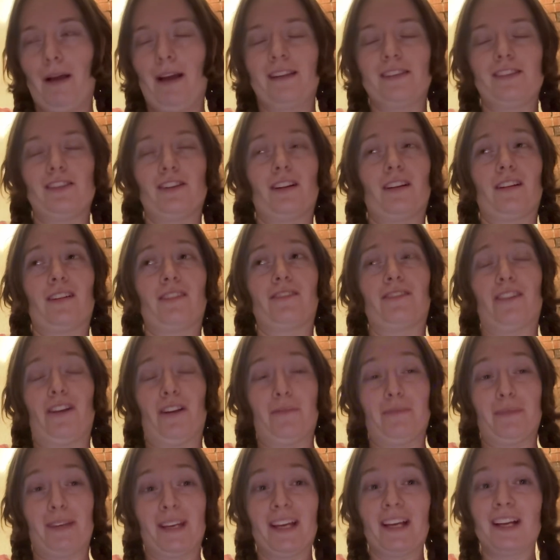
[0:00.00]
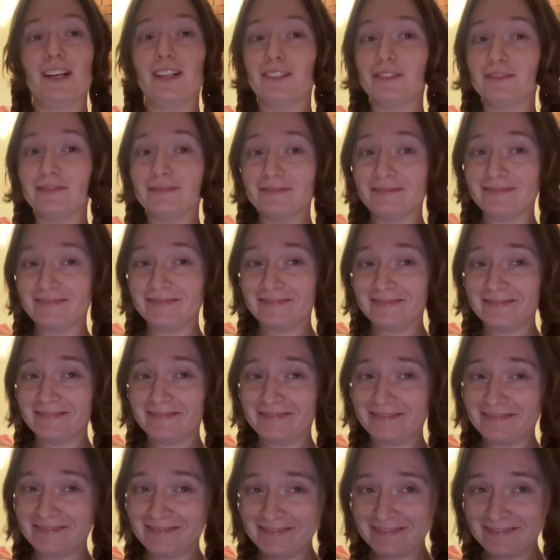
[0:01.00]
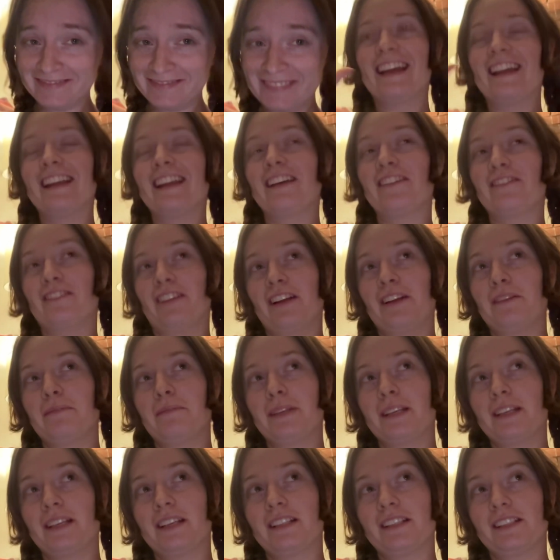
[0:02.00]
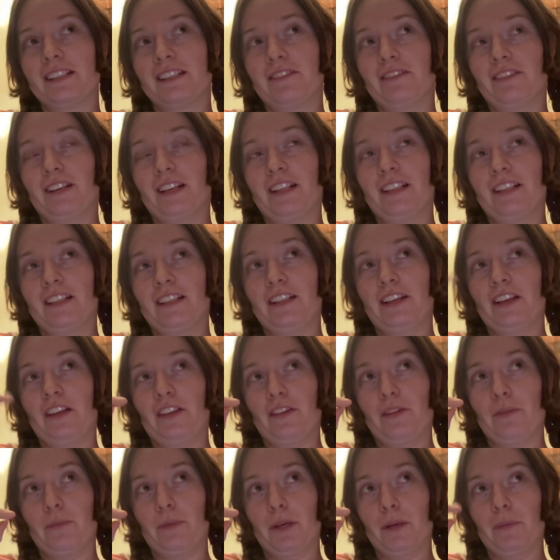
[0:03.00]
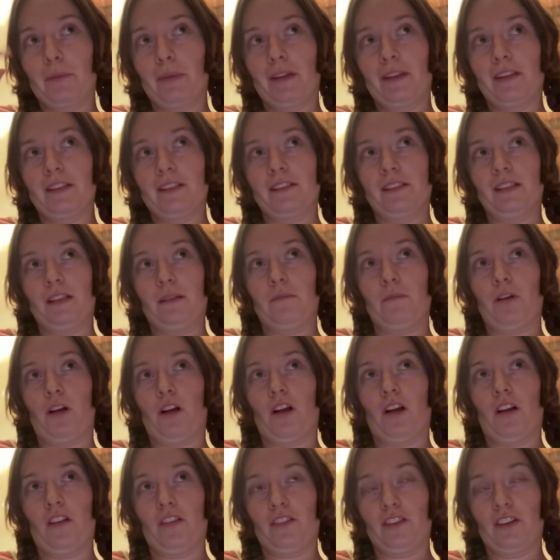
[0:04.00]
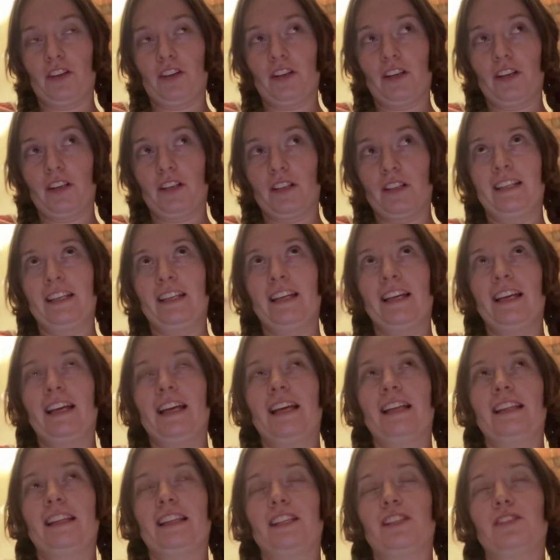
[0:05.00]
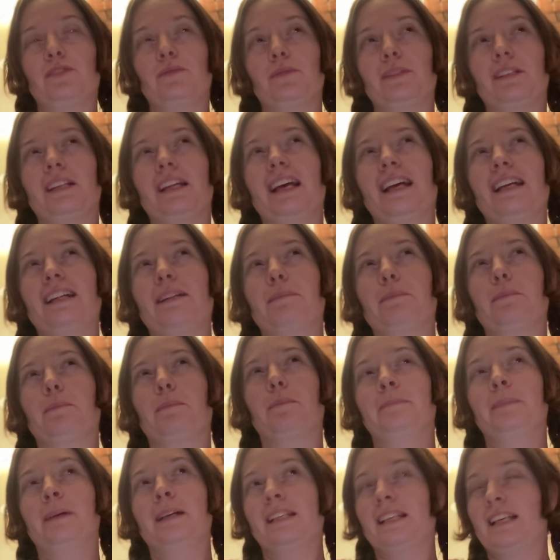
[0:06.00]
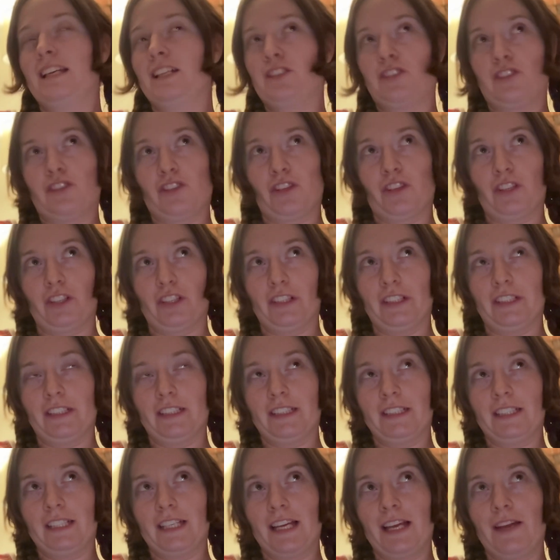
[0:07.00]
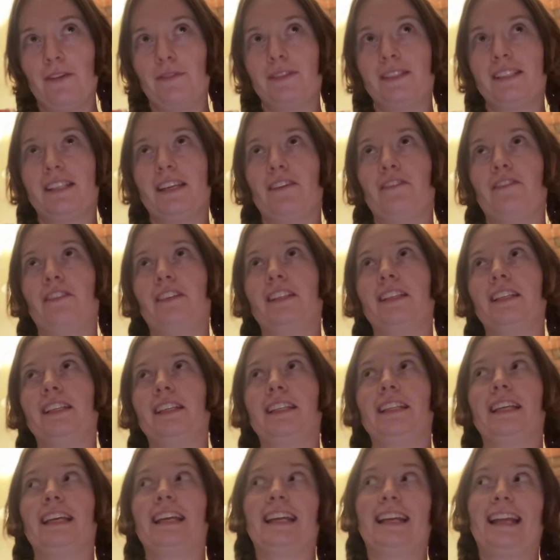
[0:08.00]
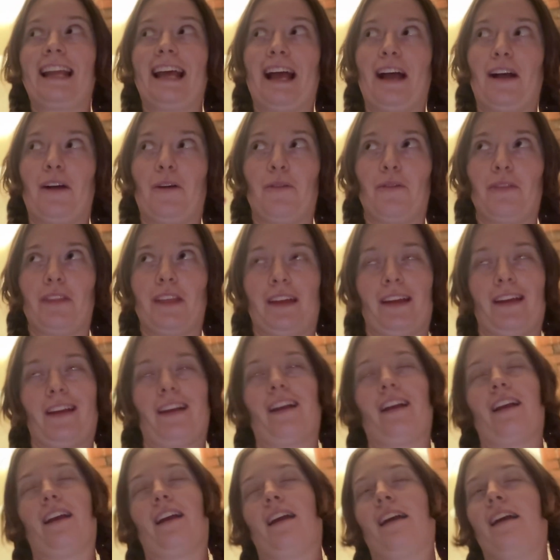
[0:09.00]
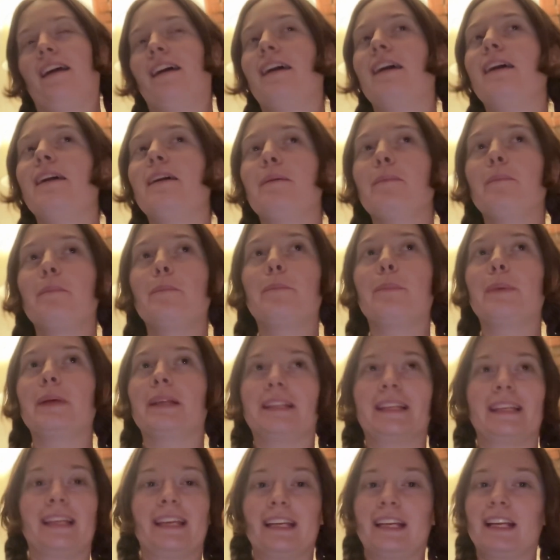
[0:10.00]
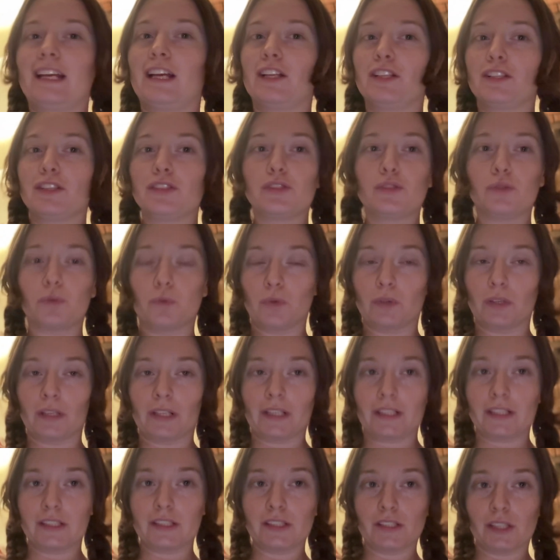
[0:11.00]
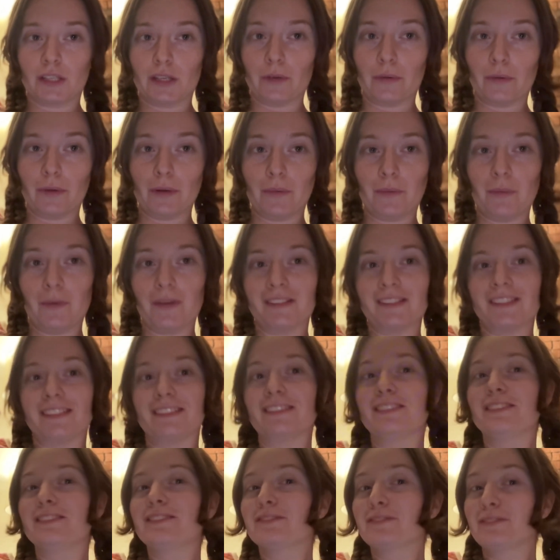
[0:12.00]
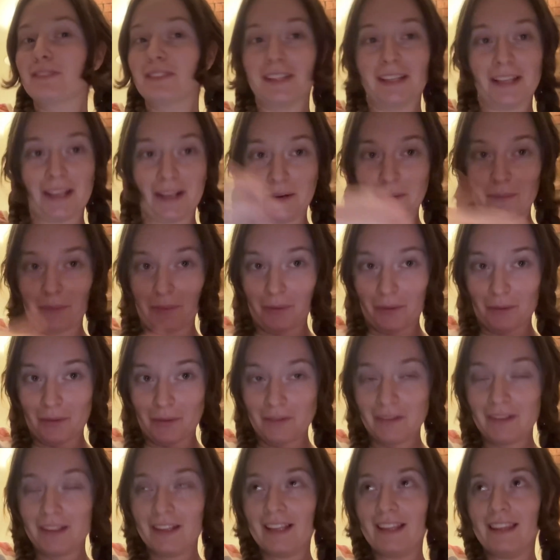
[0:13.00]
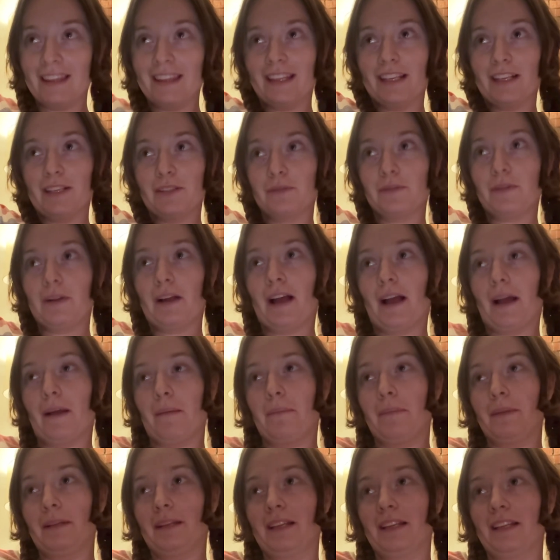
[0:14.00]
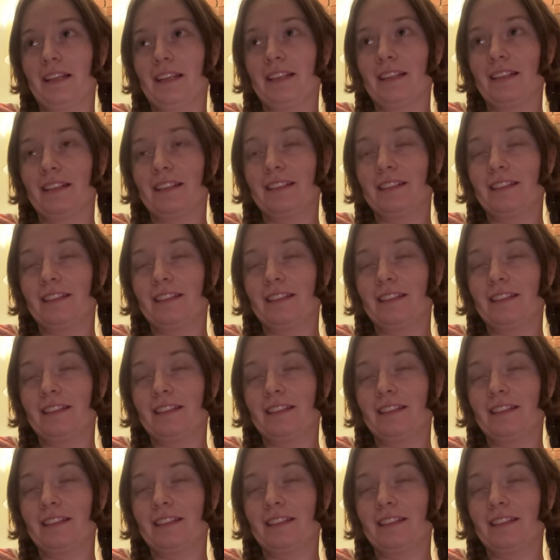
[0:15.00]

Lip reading: Dark Romeo. And I read it because I read another book by the same author. And this one had potential. It was definitely like an out there billionaire story, so it wasn't relatable and things were happening